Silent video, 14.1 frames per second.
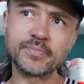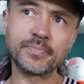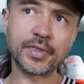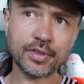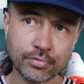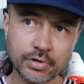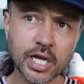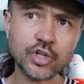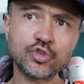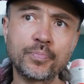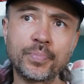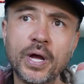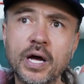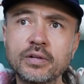But
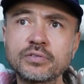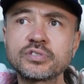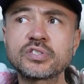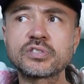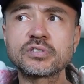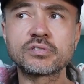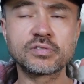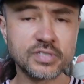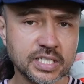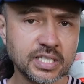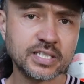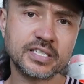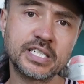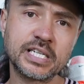£300
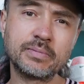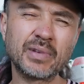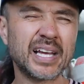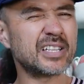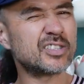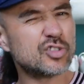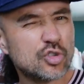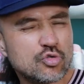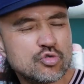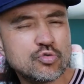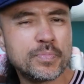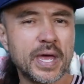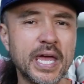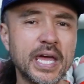didn't seem like
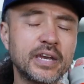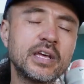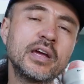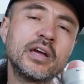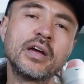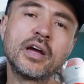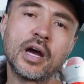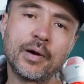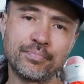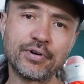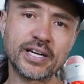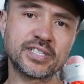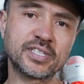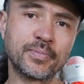too bad a
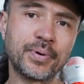price to